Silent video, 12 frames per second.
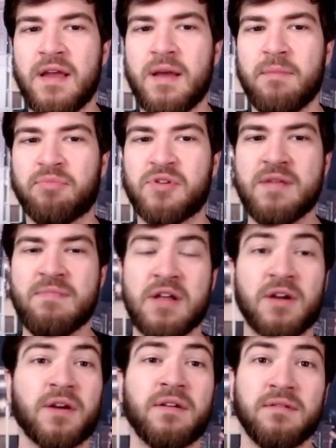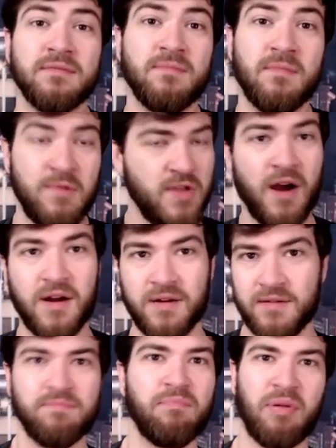premier
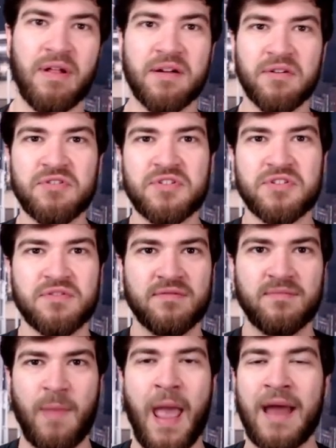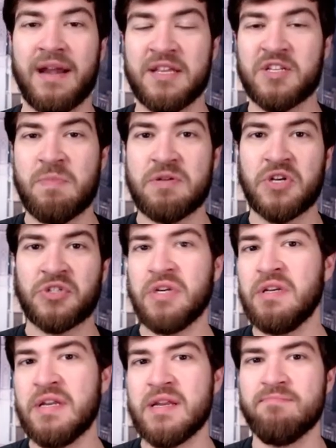young players at his
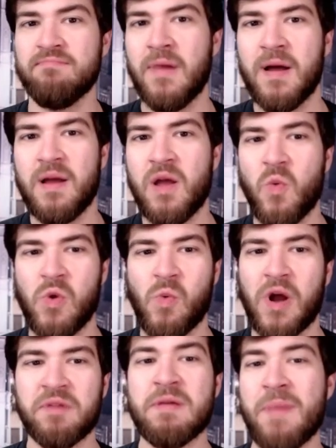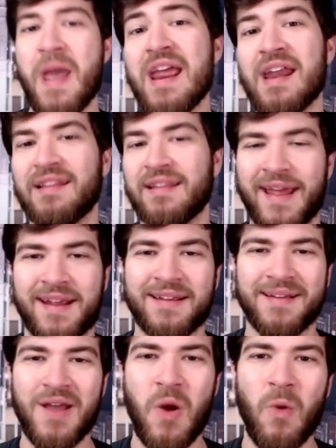position, he will want to be paid
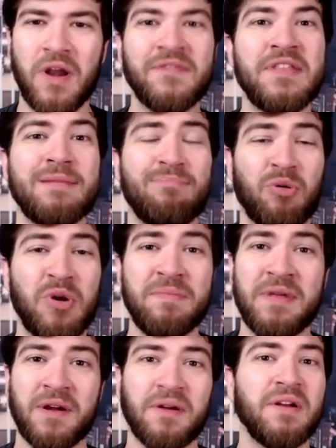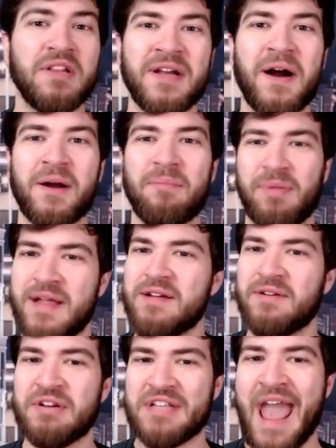like one of the premier young
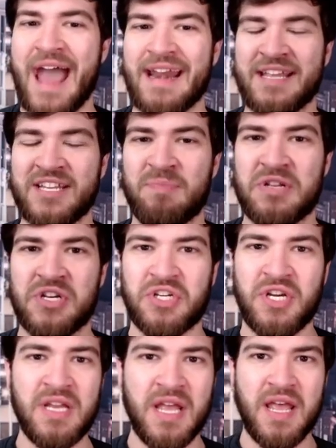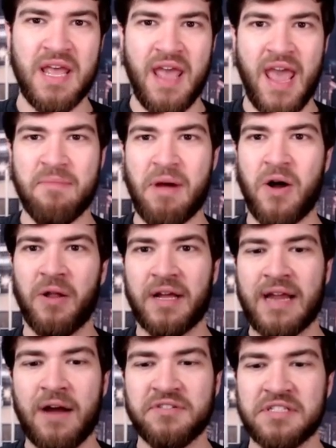players at his position. And by all
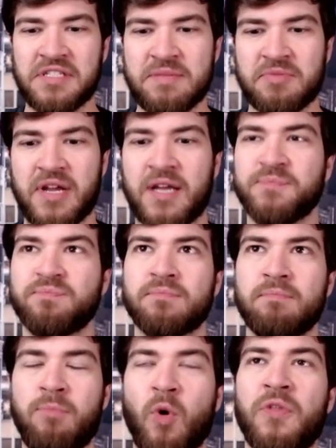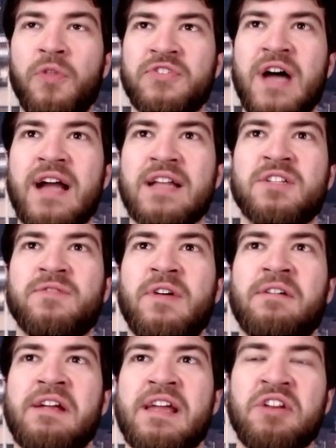accounts, it seems like both sides are
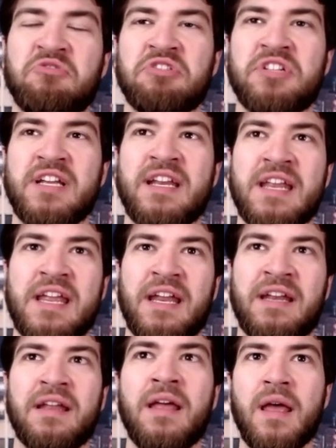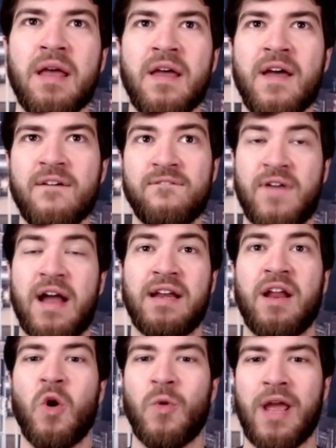very interested in
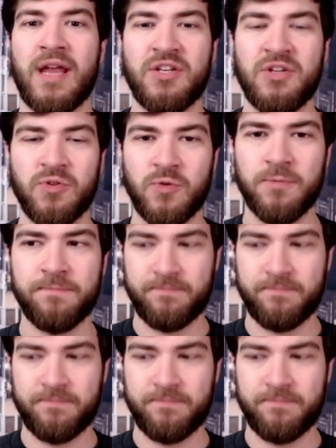finding a way to